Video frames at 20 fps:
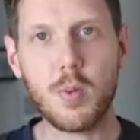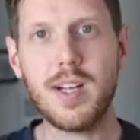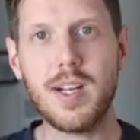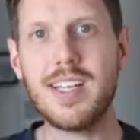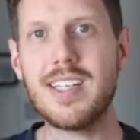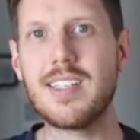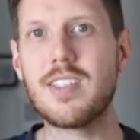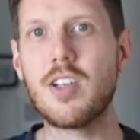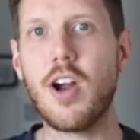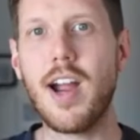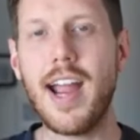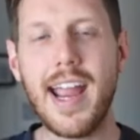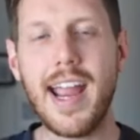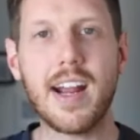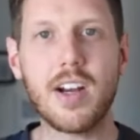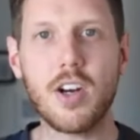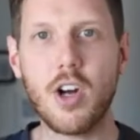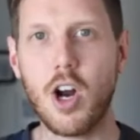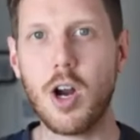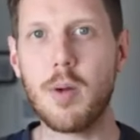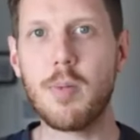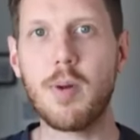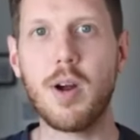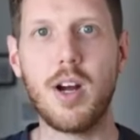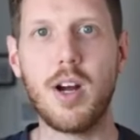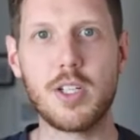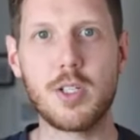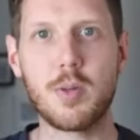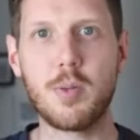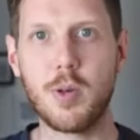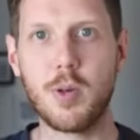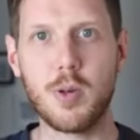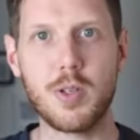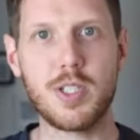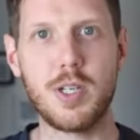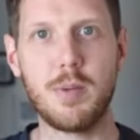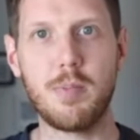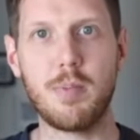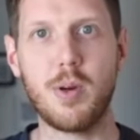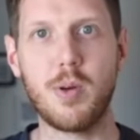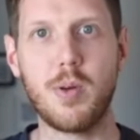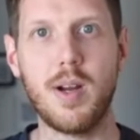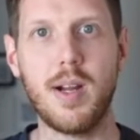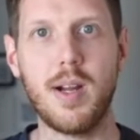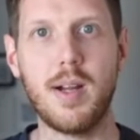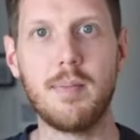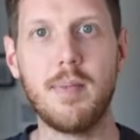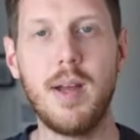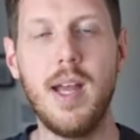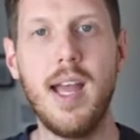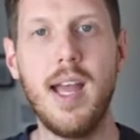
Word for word: one is our Ann Arbor Entrepreneurship Program.